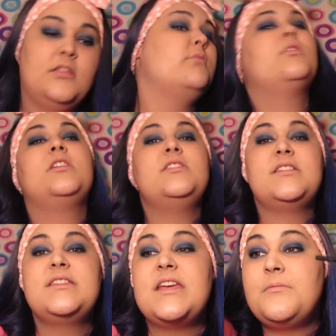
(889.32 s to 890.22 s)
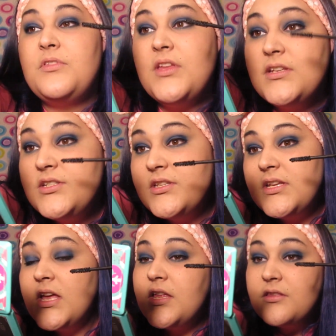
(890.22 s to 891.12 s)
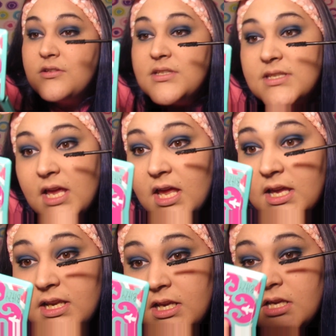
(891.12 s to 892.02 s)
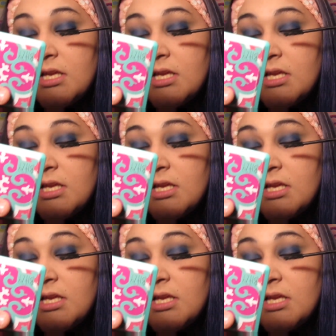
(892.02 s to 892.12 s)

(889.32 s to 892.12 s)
And we're going to do the same thing to the other side.